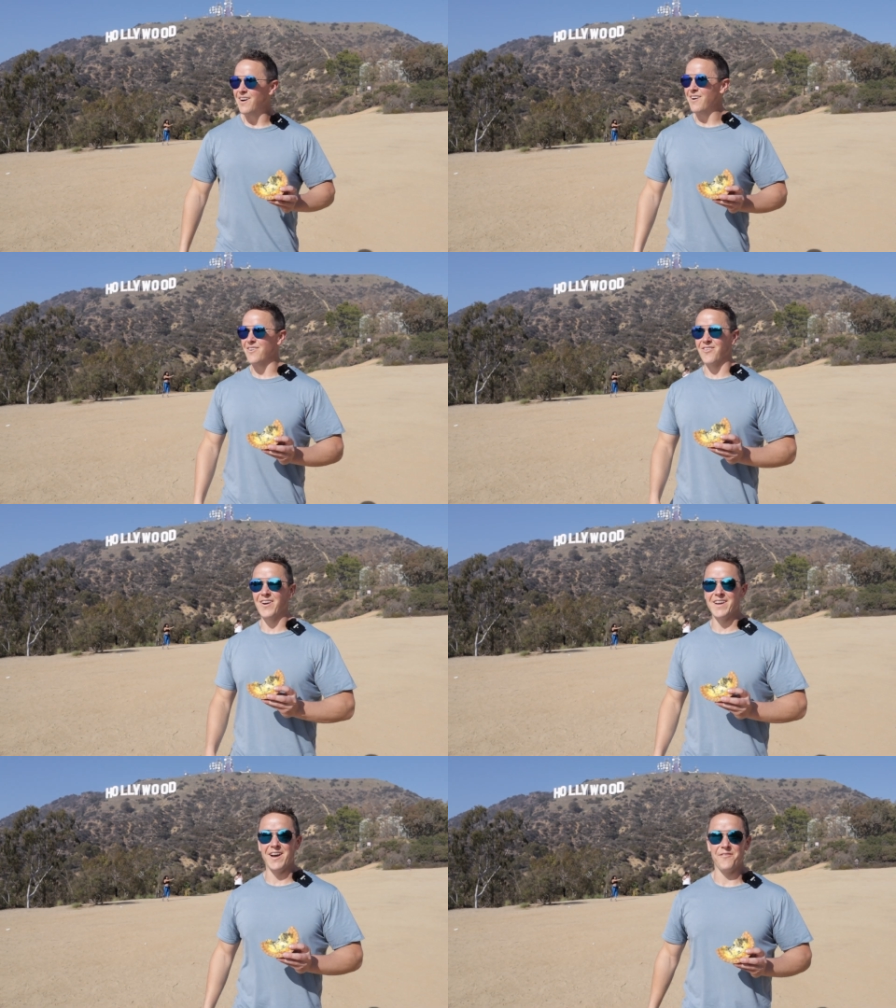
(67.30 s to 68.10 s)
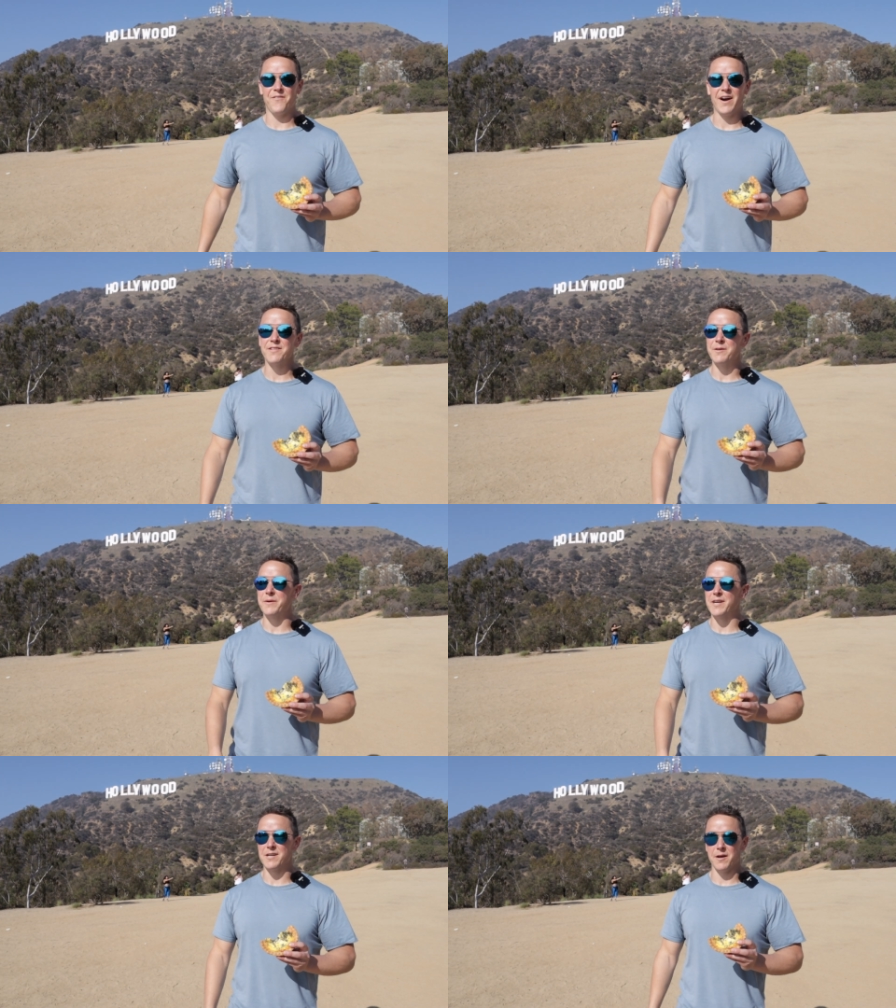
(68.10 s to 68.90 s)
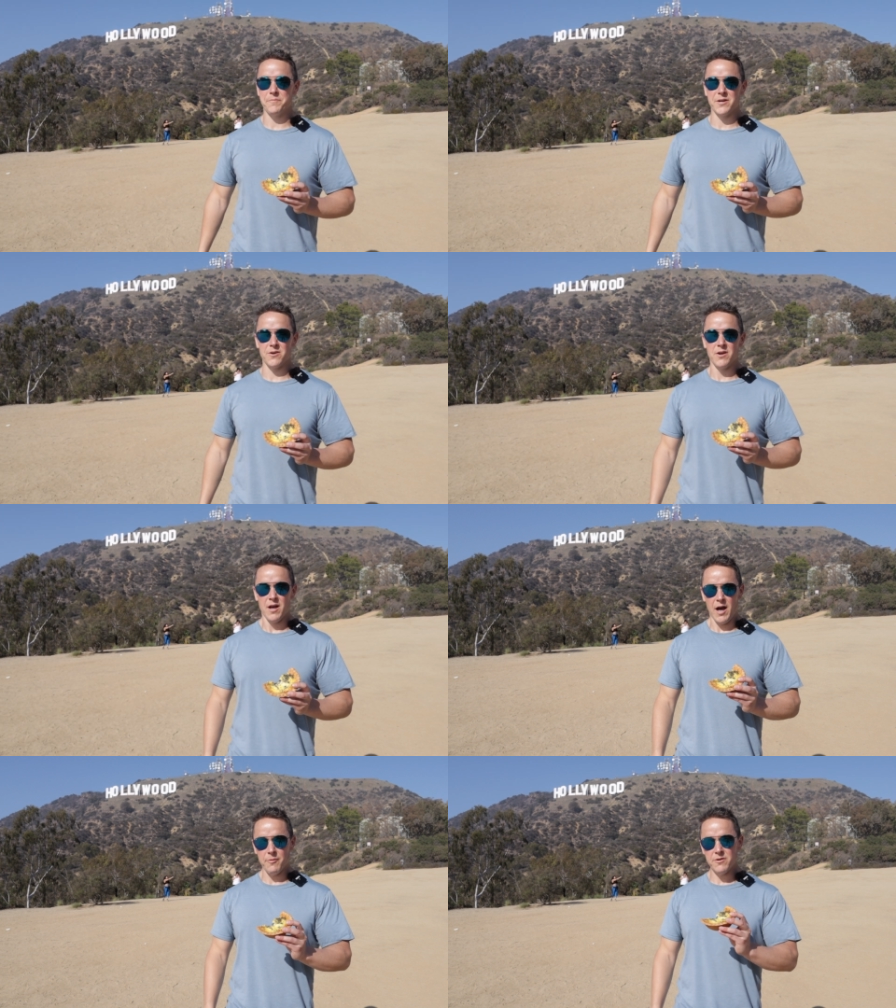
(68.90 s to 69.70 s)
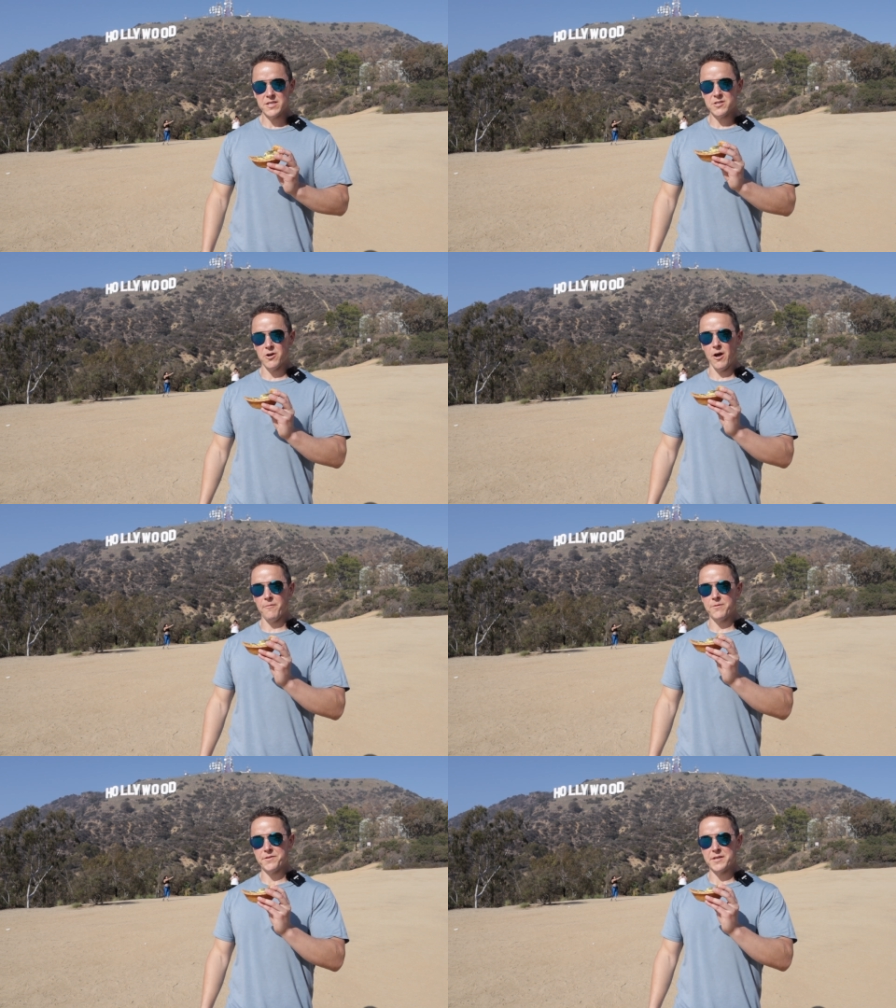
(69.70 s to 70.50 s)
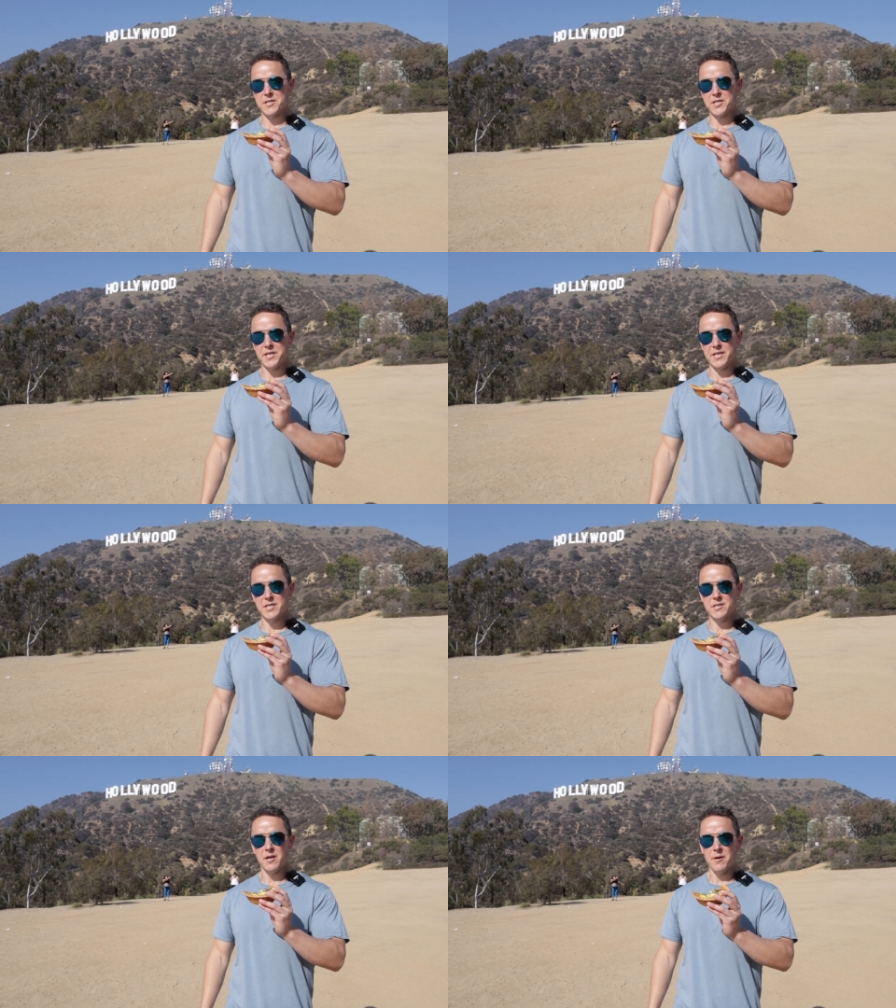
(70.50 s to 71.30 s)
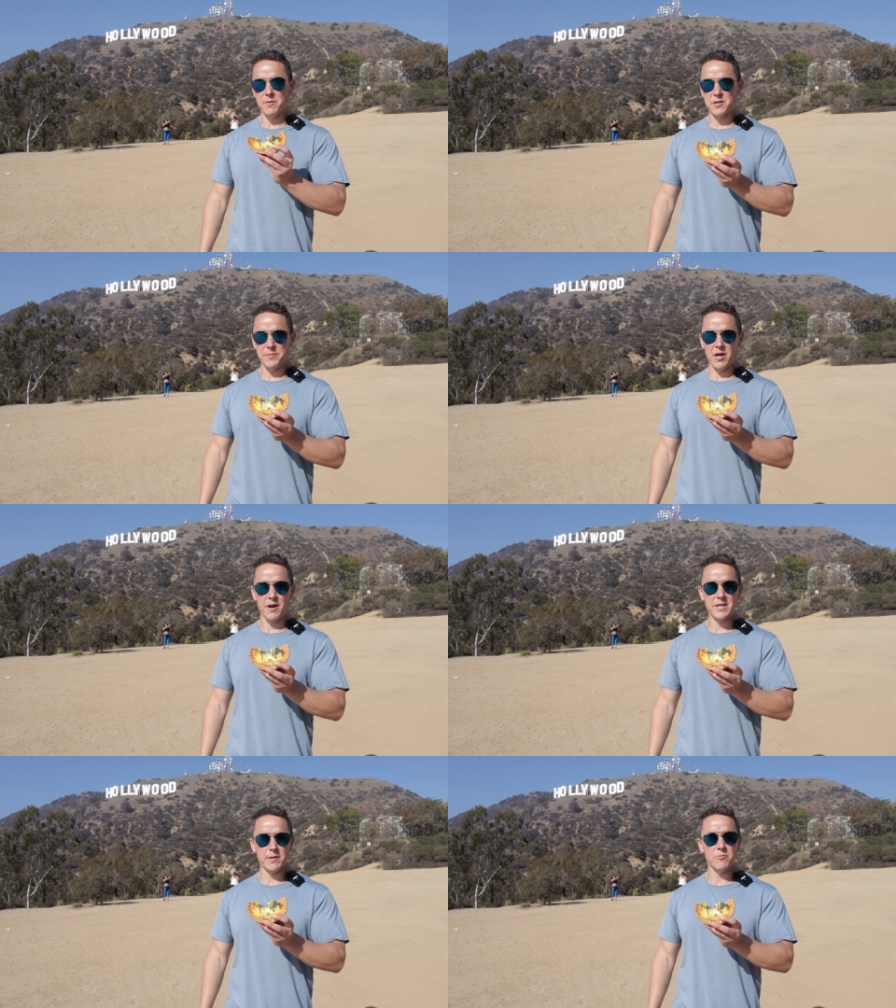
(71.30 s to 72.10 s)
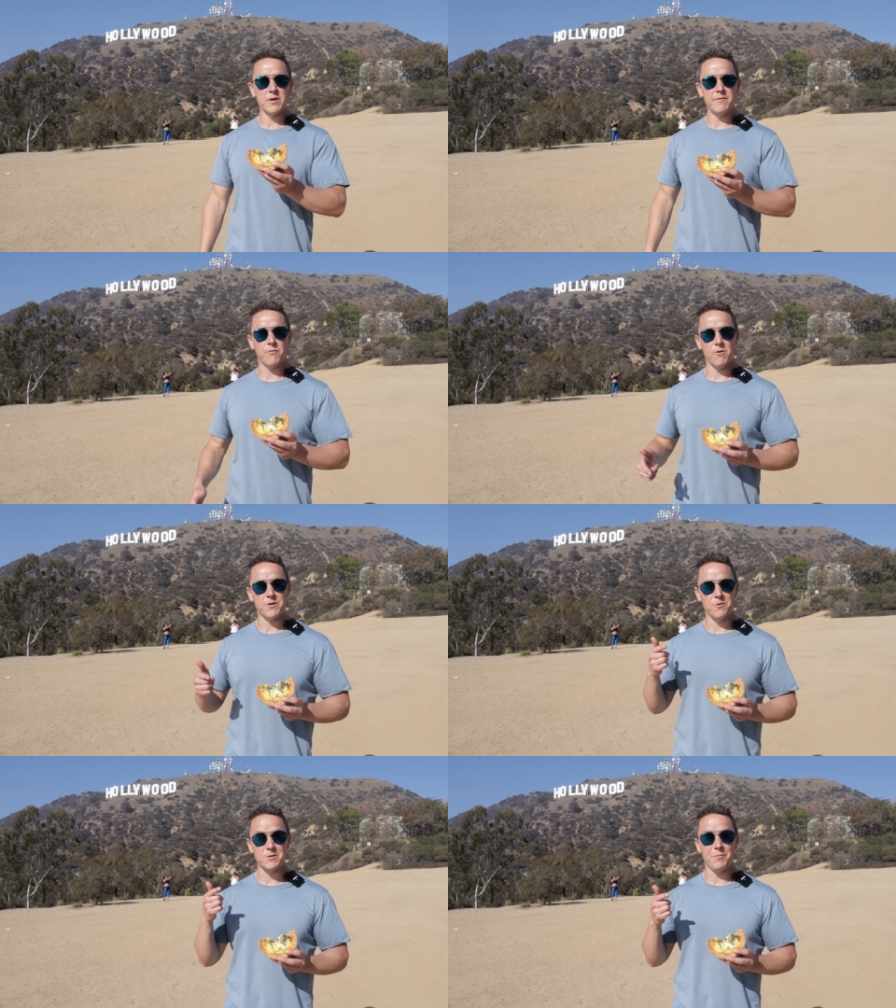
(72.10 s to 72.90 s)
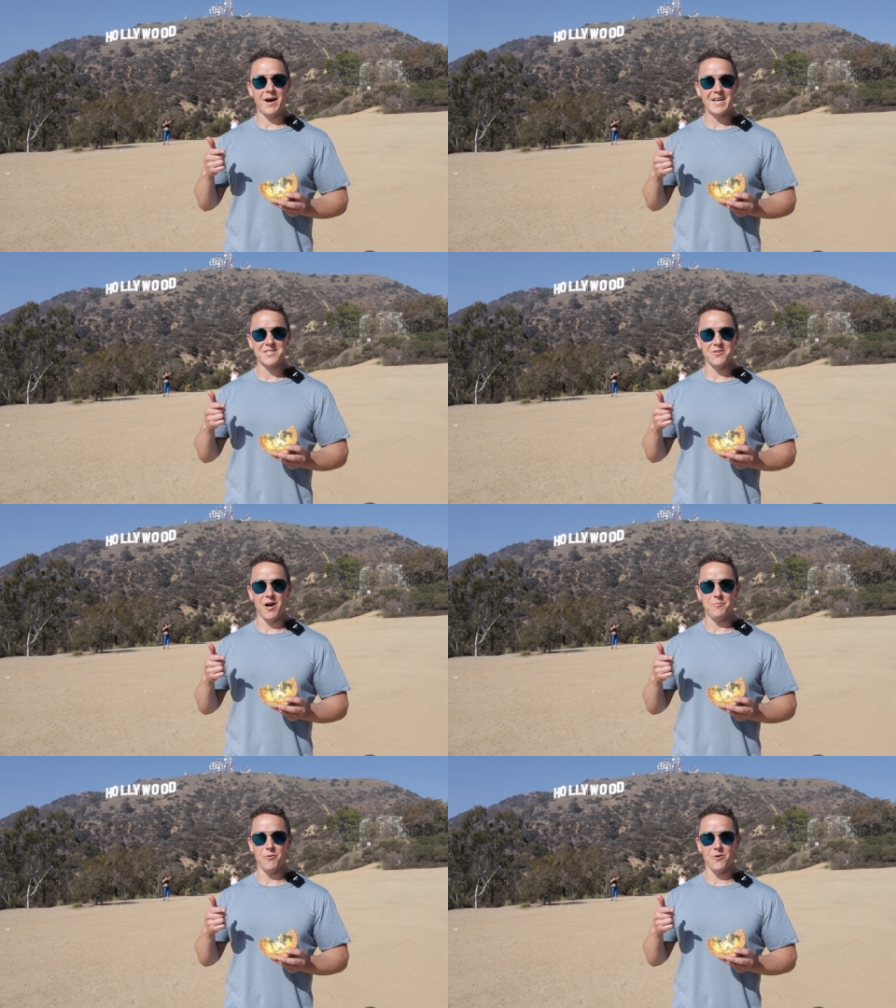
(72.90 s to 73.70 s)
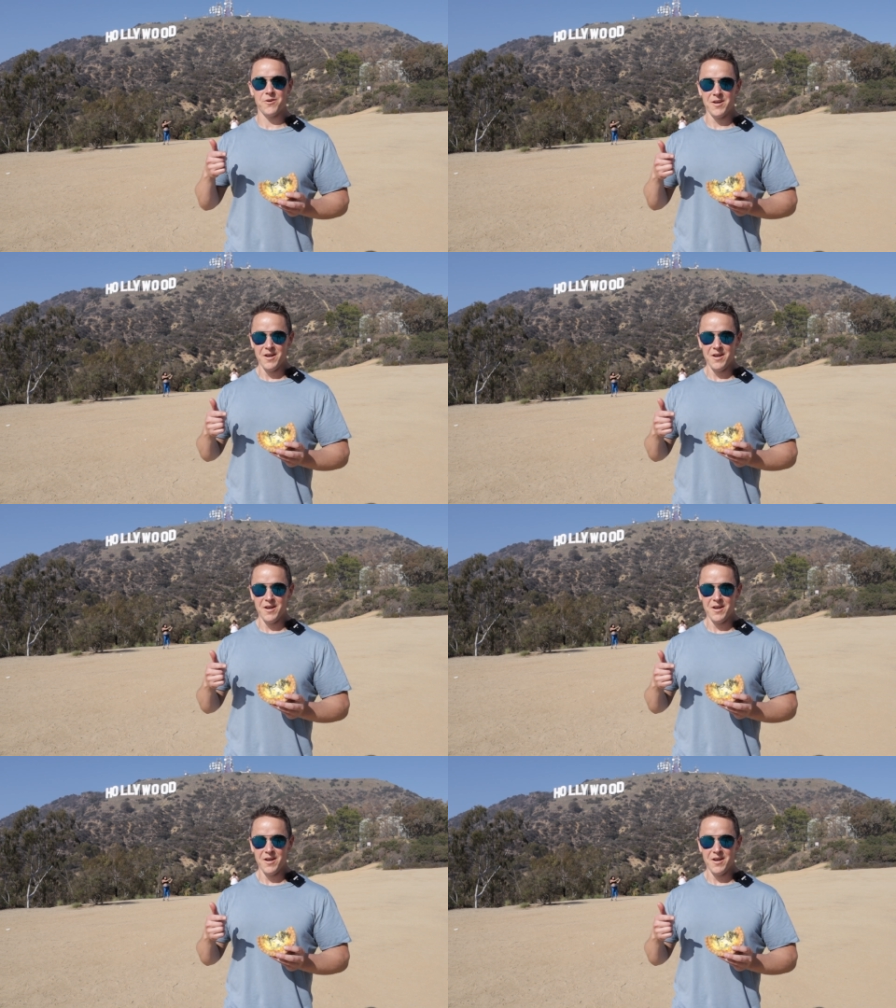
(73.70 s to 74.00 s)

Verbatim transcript: All right, I finally made it up here. I'm gonna start off with this quiche, but to be honest, I'm looking forward to those pies a lot more.